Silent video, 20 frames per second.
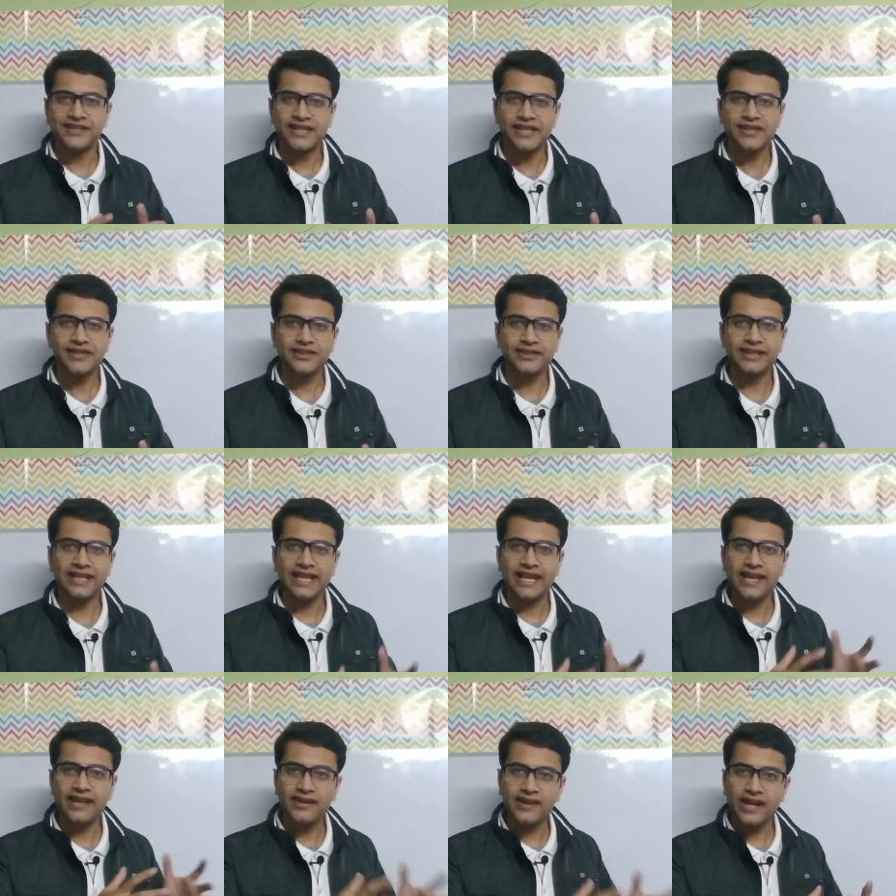Since
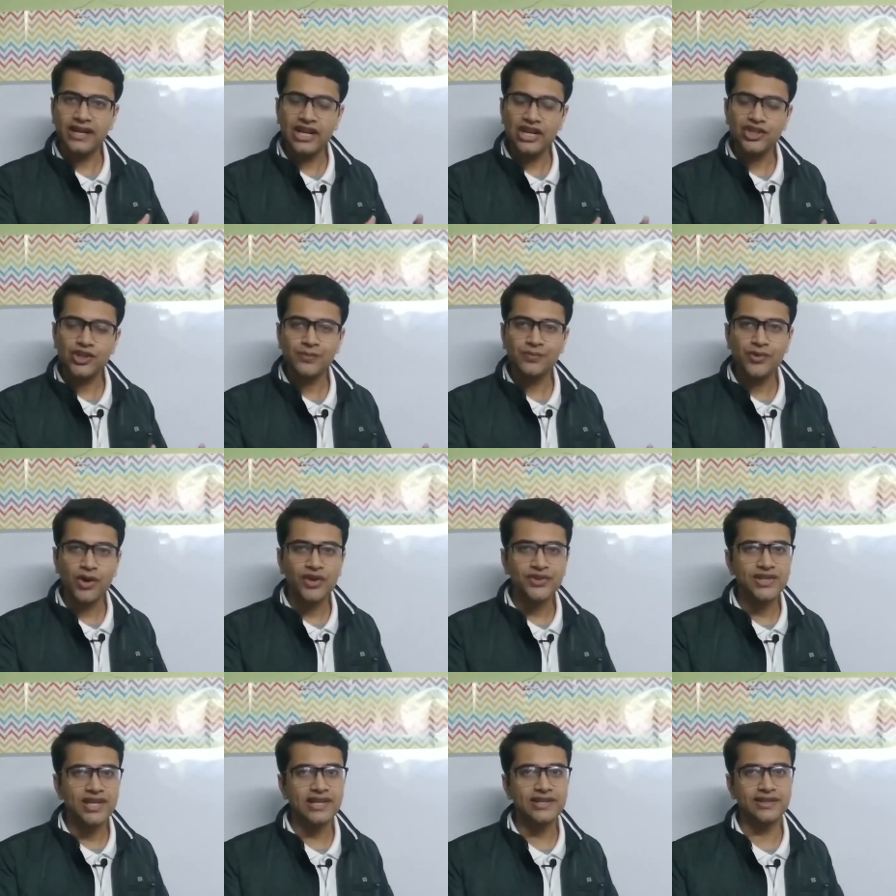the irradiation
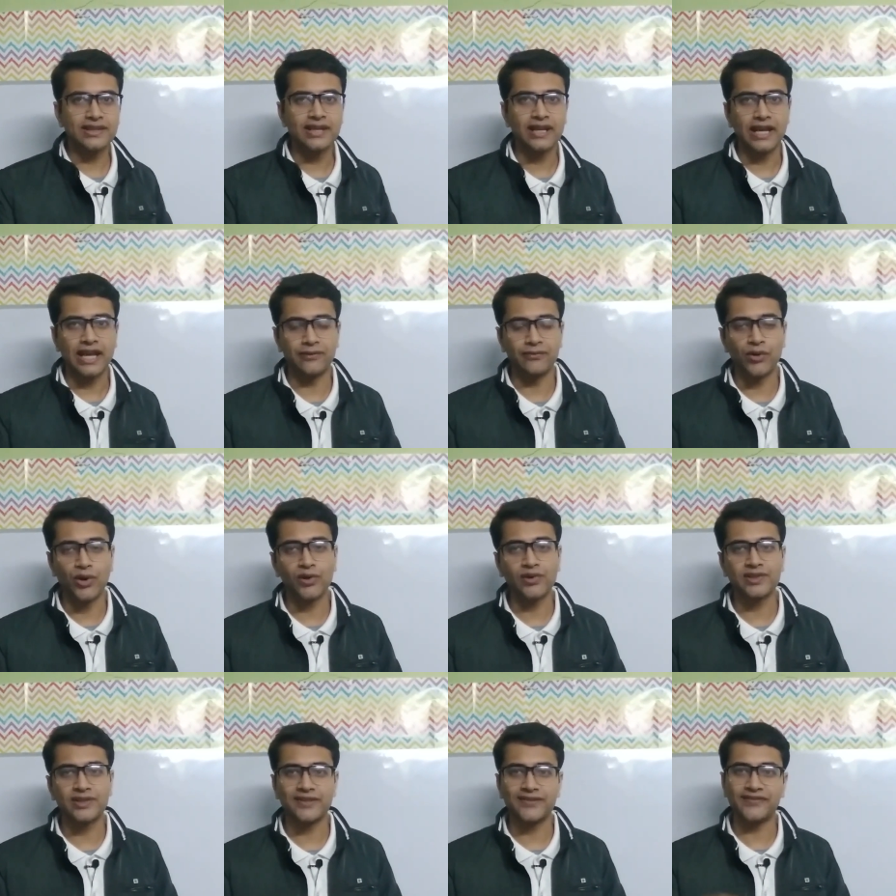process
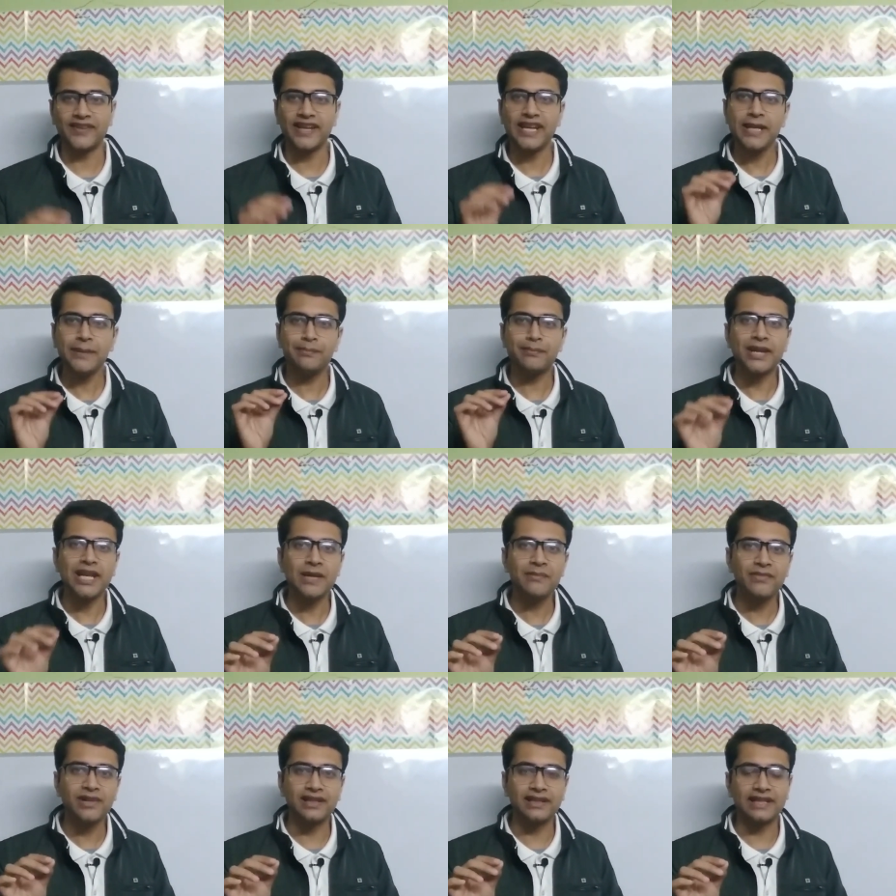involves very
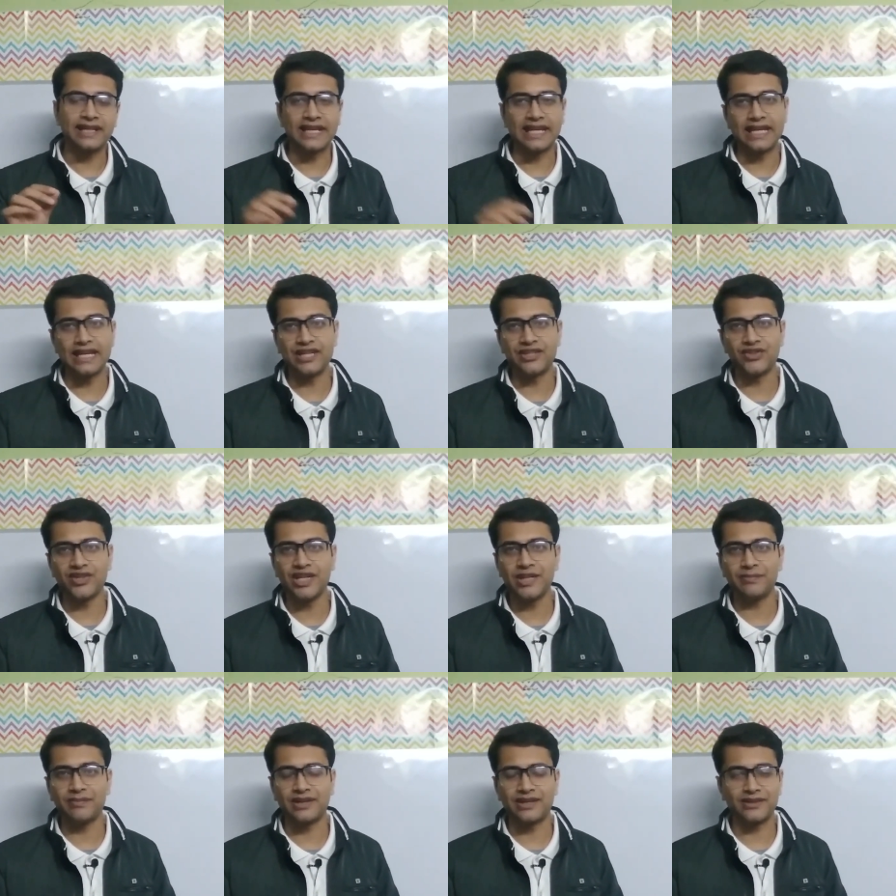minimal heat
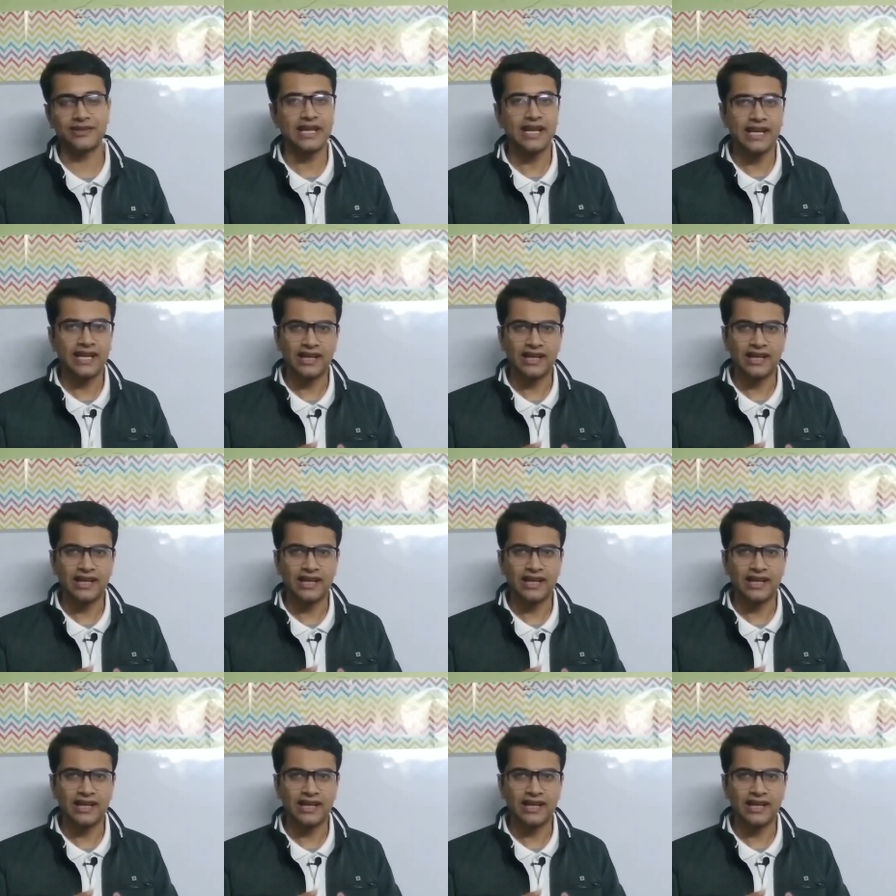treatments,